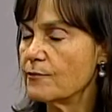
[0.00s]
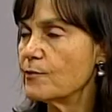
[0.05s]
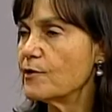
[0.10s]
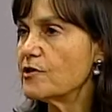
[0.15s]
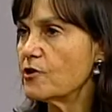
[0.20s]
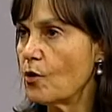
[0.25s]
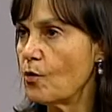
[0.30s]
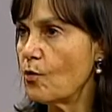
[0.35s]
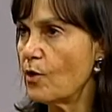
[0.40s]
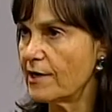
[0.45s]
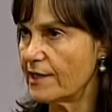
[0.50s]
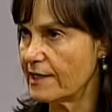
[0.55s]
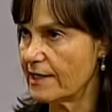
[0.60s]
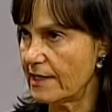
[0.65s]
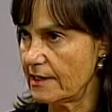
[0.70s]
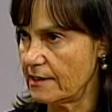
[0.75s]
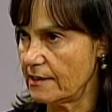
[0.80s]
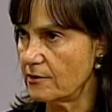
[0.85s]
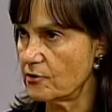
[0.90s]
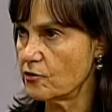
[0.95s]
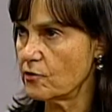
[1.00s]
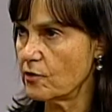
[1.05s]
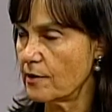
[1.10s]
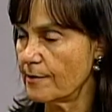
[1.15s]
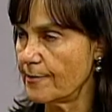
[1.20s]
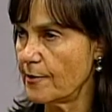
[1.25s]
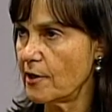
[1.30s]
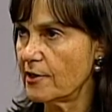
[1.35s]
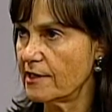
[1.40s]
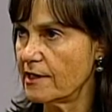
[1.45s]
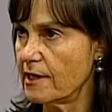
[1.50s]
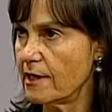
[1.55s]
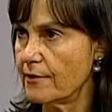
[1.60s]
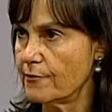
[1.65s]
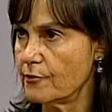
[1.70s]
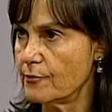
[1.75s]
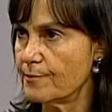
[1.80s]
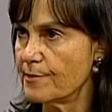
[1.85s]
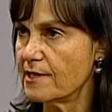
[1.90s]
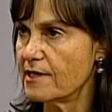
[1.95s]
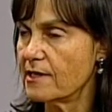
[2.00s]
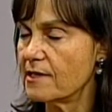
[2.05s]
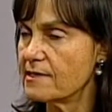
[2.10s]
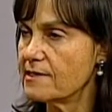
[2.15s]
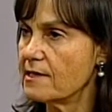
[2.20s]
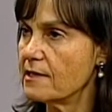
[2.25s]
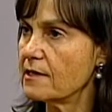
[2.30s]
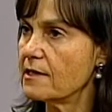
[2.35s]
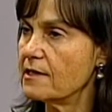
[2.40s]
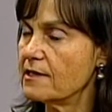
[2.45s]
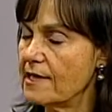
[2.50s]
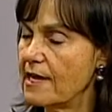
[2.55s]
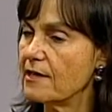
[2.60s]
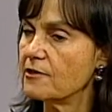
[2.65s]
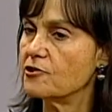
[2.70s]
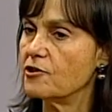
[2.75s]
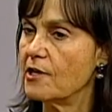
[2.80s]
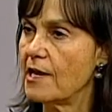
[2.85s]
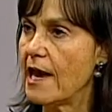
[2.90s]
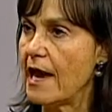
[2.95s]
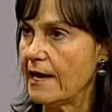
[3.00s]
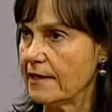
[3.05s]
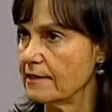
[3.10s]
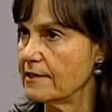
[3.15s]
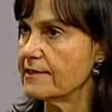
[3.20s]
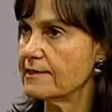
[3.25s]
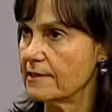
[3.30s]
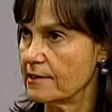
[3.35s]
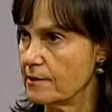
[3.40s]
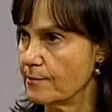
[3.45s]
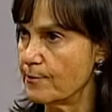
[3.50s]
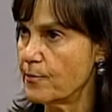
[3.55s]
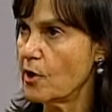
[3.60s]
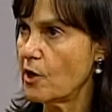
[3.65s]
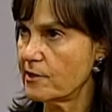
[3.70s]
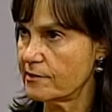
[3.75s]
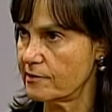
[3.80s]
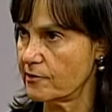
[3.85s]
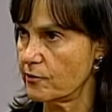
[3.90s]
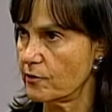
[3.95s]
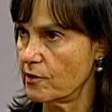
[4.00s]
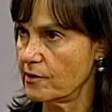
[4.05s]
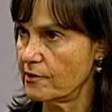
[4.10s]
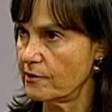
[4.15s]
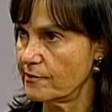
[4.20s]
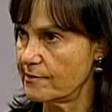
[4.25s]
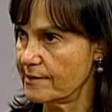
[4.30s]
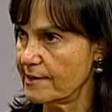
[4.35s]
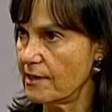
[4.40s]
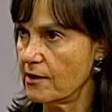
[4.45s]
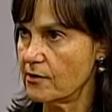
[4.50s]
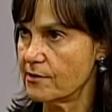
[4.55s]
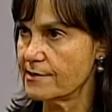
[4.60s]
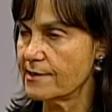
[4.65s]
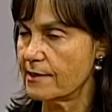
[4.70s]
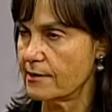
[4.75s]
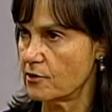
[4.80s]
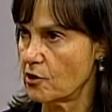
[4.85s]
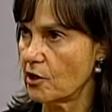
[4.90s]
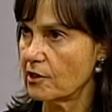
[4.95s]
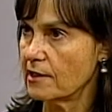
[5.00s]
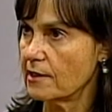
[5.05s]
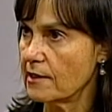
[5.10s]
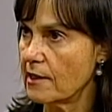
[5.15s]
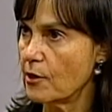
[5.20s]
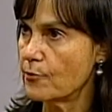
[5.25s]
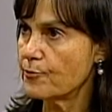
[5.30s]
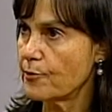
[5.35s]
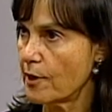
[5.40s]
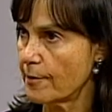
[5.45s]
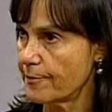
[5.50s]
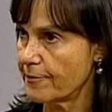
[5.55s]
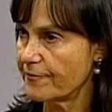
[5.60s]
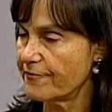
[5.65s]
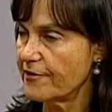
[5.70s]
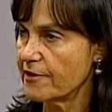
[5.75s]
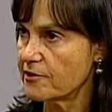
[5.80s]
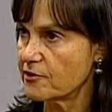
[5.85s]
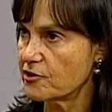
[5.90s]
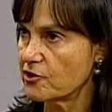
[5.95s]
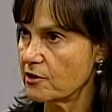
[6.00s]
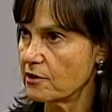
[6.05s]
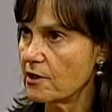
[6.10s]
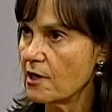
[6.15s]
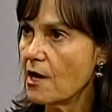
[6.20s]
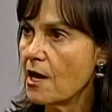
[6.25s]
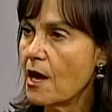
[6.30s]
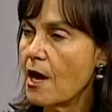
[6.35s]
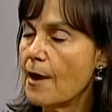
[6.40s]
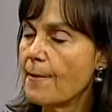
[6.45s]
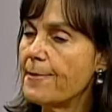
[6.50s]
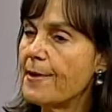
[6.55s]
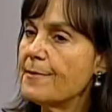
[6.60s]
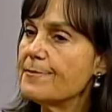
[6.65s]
And we don't want to get into our body either, because it can actually act as an imposter on our cells and not allow proper function.